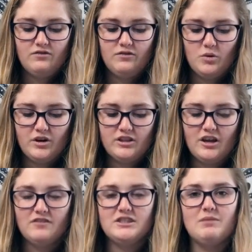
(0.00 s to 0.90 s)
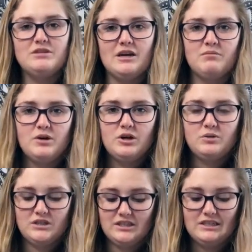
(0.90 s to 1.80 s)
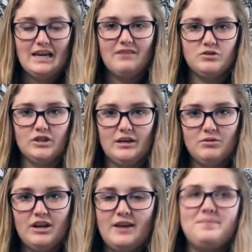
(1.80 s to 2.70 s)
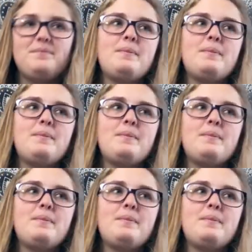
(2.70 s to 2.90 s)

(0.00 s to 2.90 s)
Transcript: 4th of September, which is the day after Labor Day.